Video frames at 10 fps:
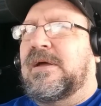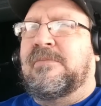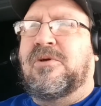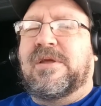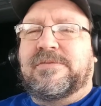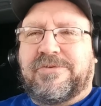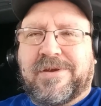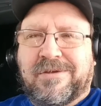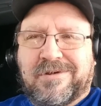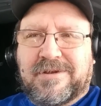I'm only
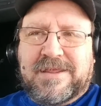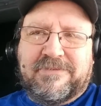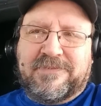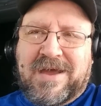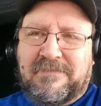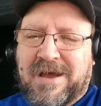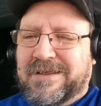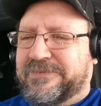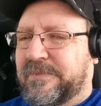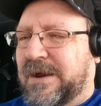375
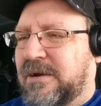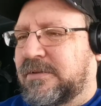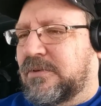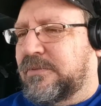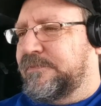miles from there, so